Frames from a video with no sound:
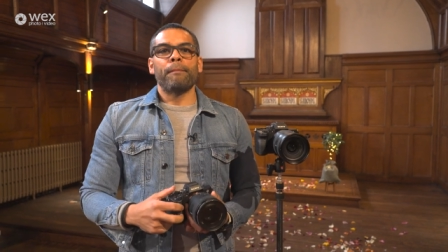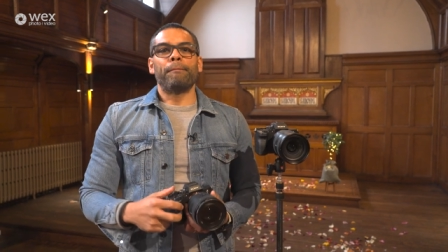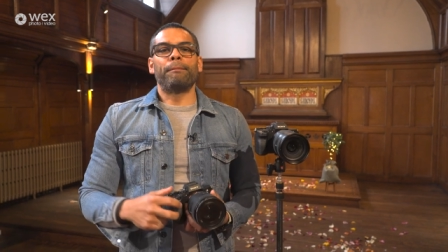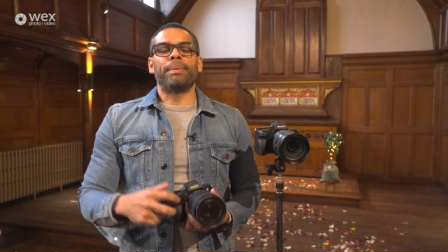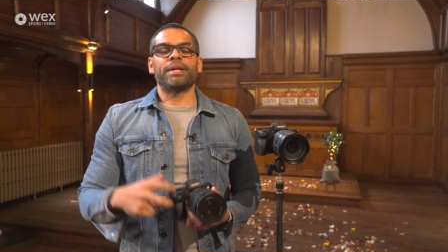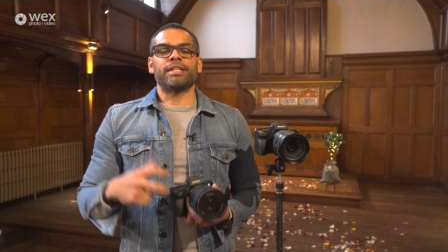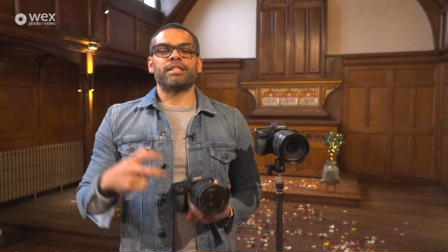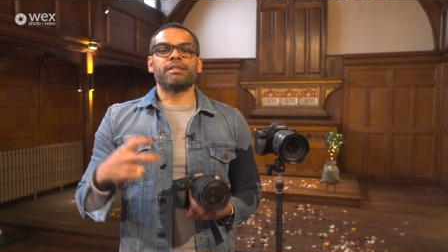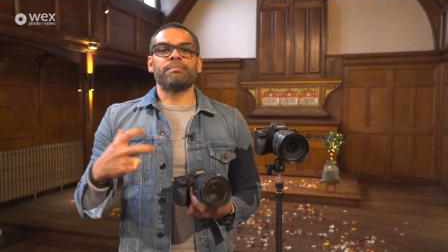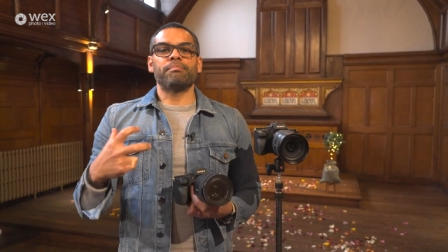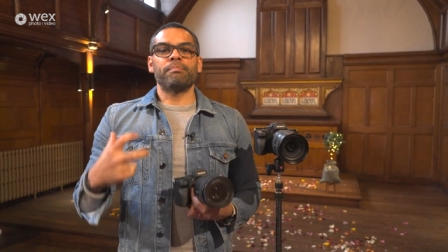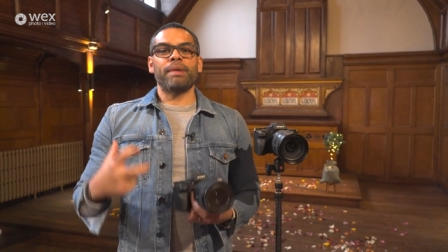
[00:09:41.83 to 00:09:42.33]

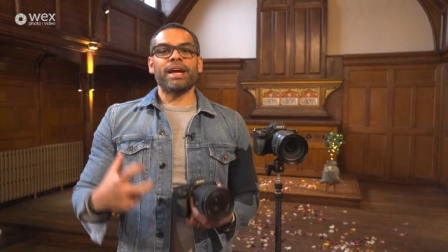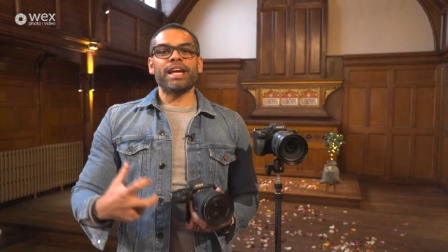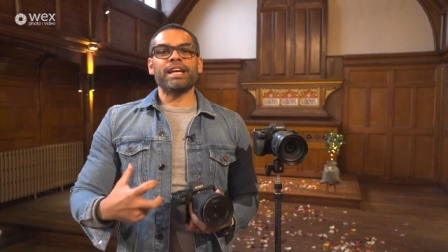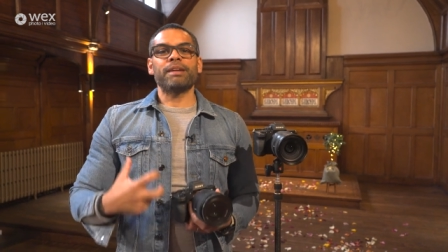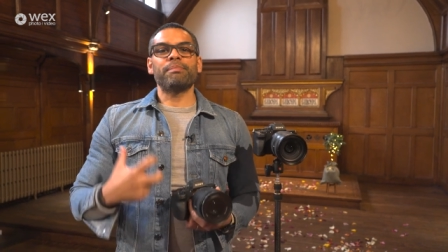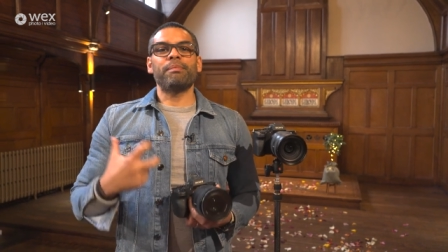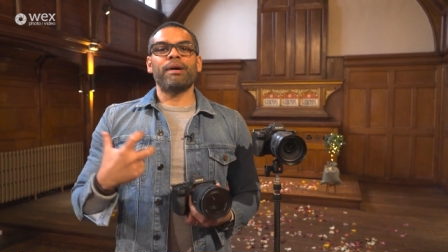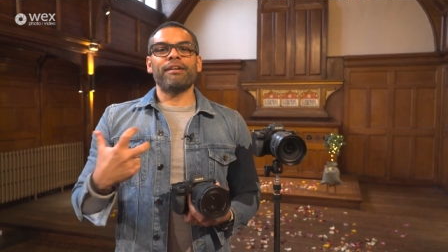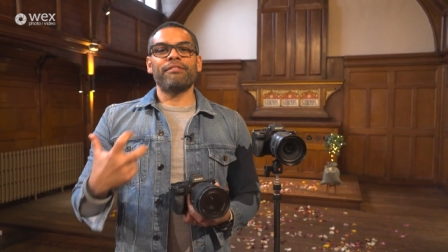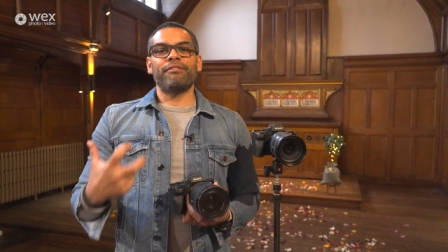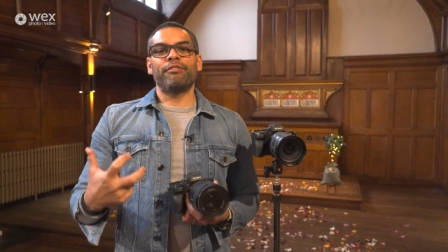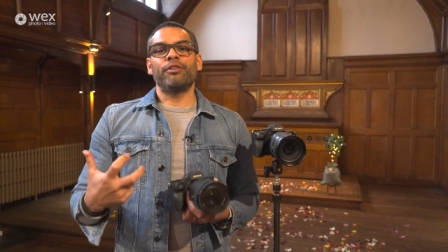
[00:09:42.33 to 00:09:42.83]
But to
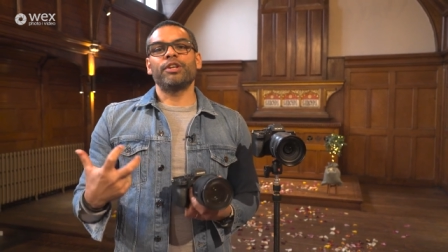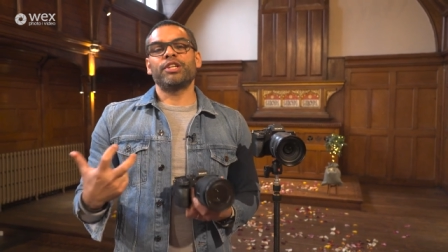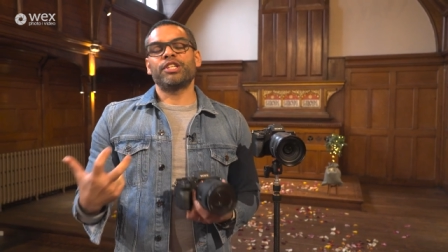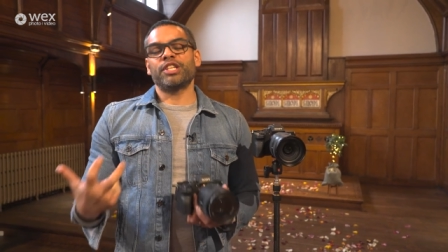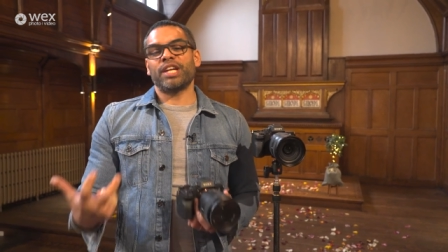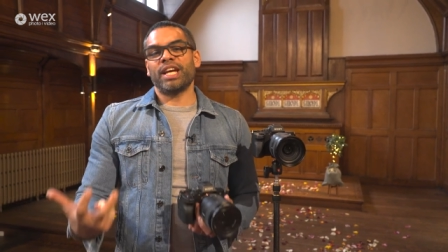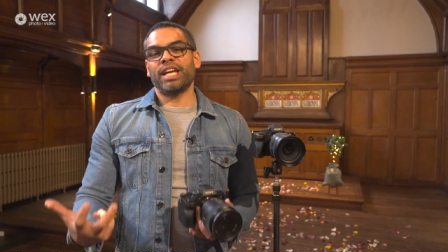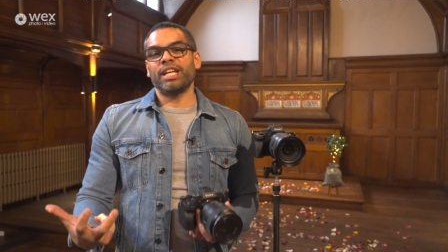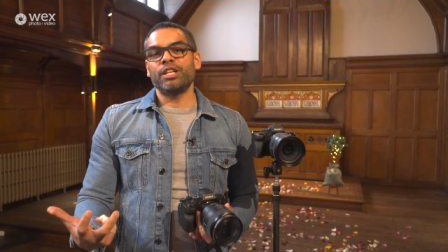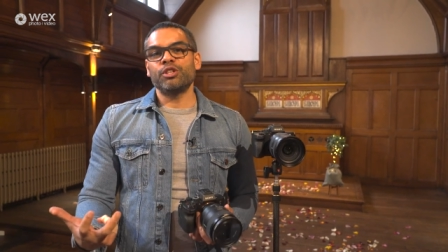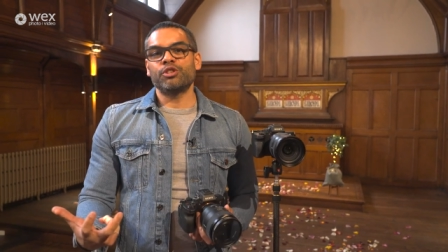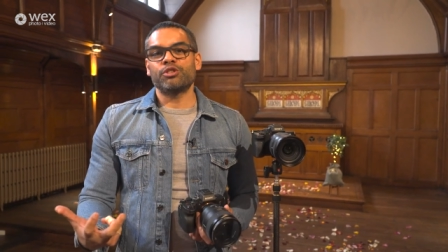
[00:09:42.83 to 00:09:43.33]
make my footage
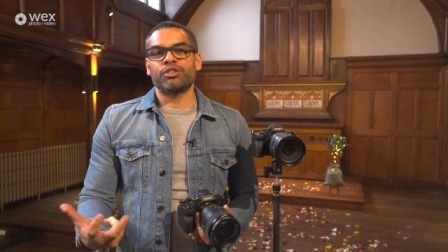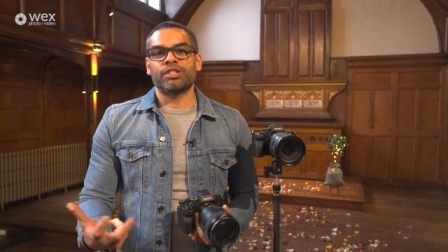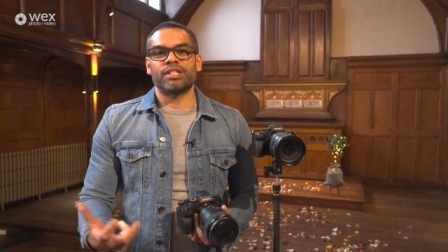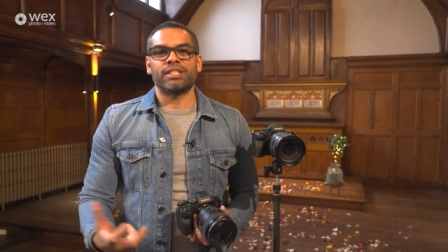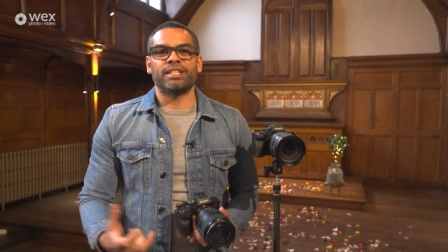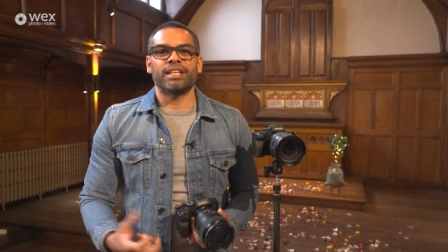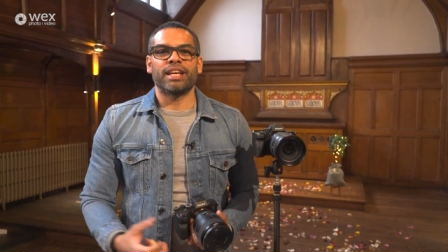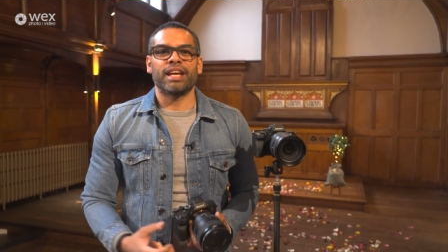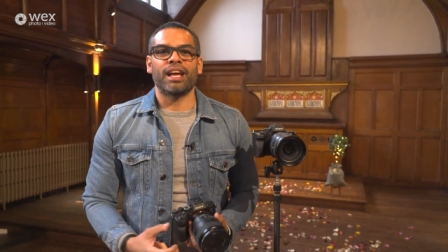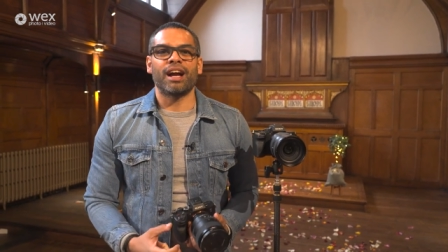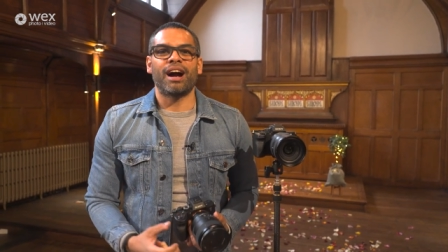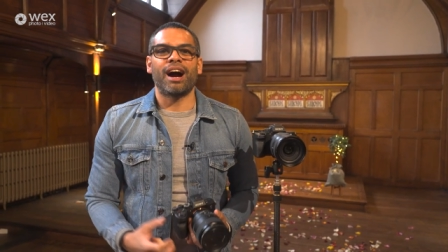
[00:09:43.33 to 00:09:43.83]

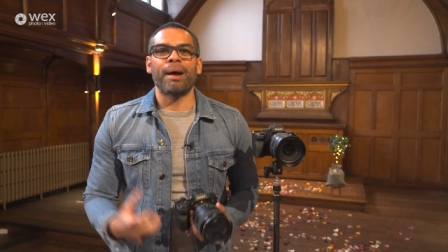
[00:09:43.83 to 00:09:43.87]
interesting,